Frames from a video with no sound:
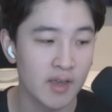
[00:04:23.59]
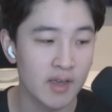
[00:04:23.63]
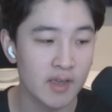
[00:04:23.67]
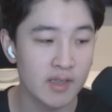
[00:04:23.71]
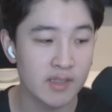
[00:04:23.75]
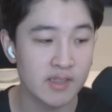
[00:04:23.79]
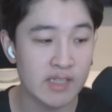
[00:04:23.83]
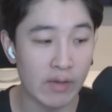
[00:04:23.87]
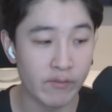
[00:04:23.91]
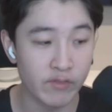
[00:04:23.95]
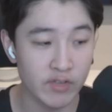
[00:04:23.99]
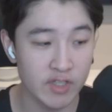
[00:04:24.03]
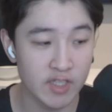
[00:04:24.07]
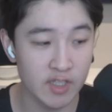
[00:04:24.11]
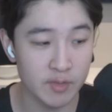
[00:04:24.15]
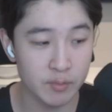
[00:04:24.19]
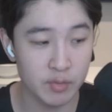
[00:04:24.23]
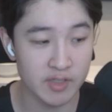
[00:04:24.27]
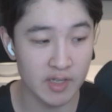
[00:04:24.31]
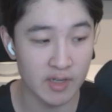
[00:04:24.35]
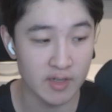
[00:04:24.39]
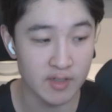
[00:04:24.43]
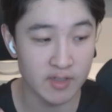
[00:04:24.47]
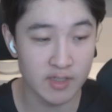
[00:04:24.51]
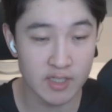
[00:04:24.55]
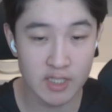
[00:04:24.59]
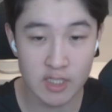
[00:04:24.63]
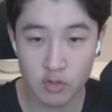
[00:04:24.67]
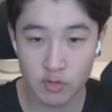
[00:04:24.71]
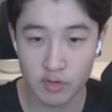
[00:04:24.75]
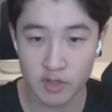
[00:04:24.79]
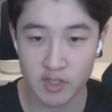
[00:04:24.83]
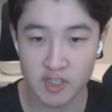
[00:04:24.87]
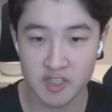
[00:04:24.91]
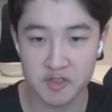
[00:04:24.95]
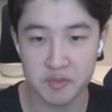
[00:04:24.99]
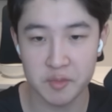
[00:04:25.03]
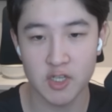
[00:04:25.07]
17%
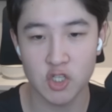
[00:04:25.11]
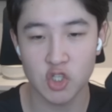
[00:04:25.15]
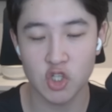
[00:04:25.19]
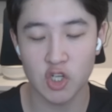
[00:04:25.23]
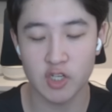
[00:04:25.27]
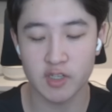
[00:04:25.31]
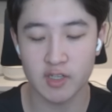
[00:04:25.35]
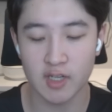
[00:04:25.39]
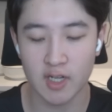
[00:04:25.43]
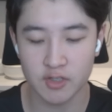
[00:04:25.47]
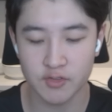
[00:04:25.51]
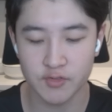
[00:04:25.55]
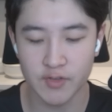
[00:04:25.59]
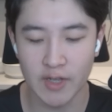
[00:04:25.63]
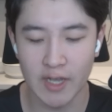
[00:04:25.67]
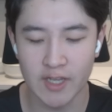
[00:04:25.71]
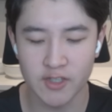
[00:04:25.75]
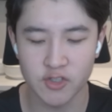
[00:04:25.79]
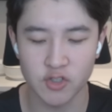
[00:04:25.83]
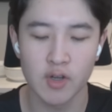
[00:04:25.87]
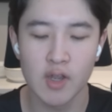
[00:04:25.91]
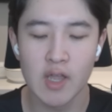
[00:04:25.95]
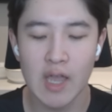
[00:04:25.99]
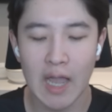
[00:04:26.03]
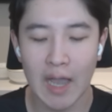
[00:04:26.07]
decrease, meaning she attacks faster.